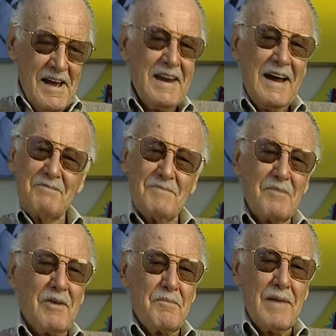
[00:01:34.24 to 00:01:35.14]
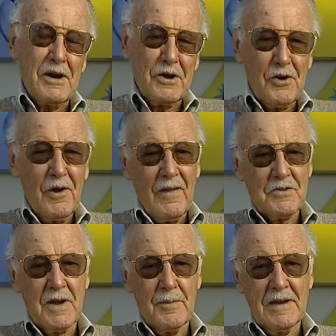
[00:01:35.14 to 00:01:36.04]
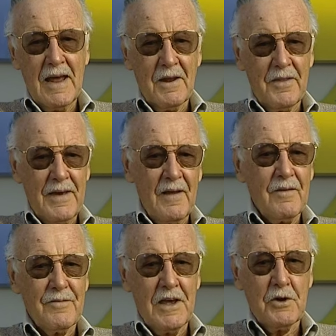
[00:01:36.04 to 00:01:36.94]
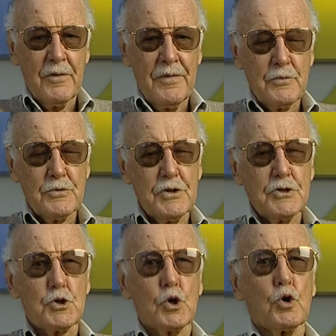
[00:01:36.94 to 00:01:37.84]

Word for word: And I remember I met a girl. I was coming down in the elevator, and there was this